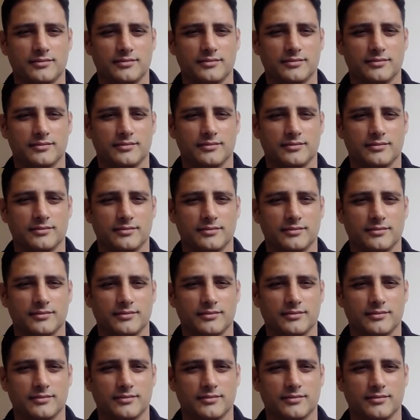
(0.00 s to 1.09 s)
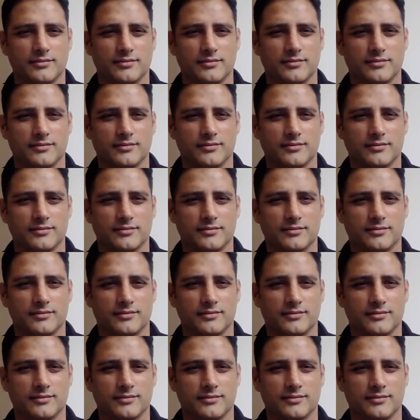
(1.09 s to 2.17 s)

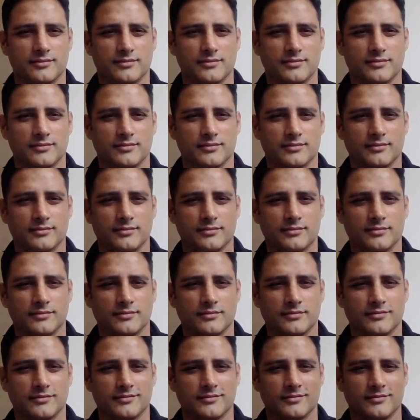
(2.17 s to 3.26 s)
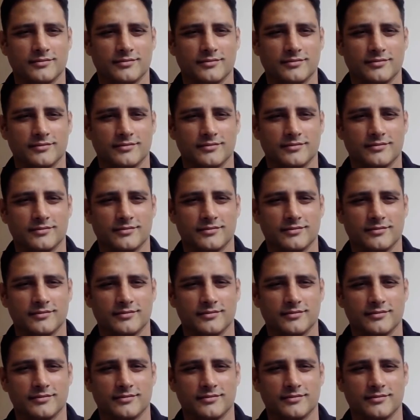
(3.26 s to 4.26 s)
[no speech]